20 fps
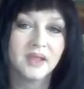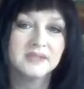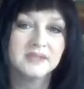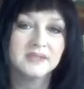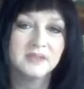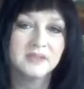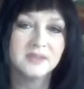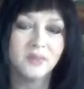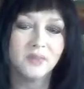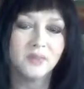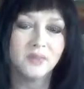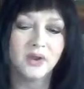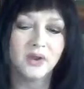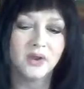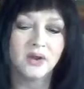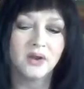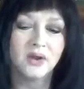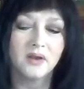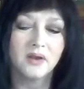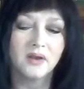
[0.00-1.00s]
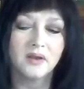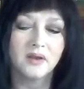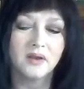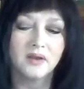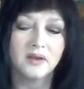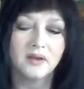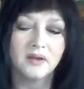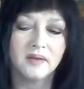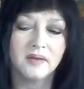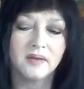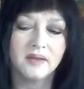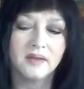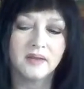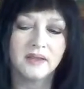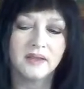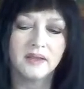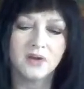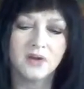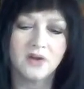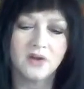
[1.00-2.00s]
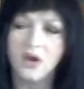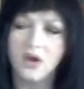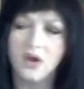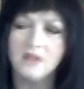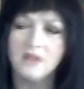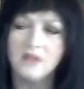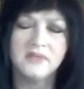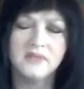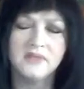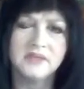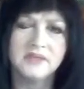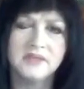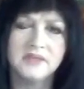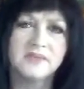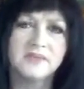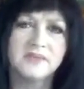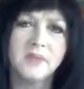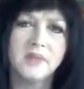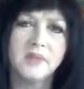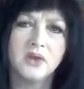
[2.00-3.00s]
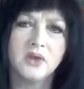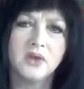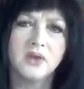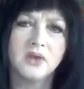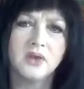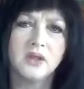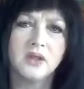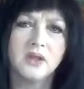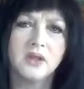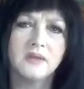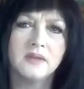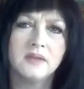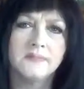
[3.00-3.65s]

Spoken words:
Somewhere in all of this, Mary,